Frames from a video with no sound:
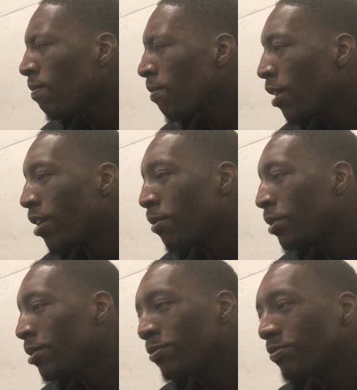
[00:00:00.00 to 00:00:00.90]
Yeah, I
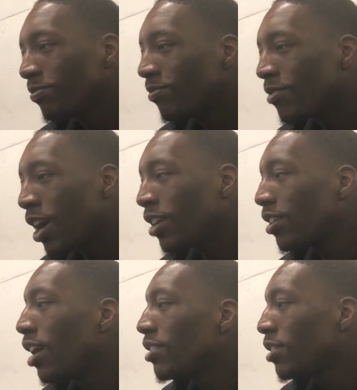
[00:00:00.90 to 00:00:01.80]
mean,
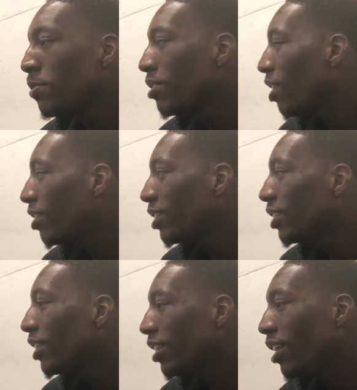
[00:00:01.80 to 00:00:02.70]
our team is starting to
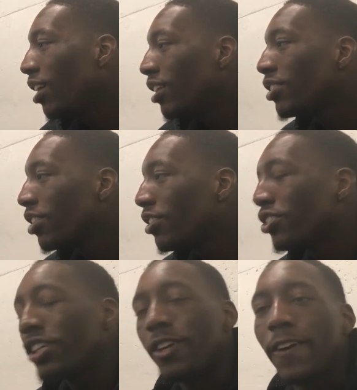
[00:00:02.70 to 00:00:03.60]
click and it's starting
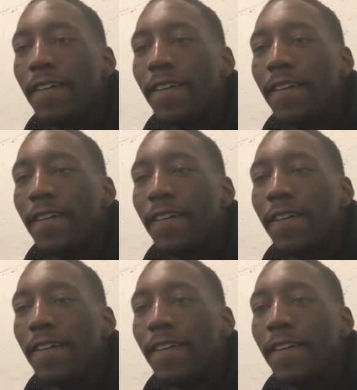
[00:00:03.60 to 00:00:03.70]
to show.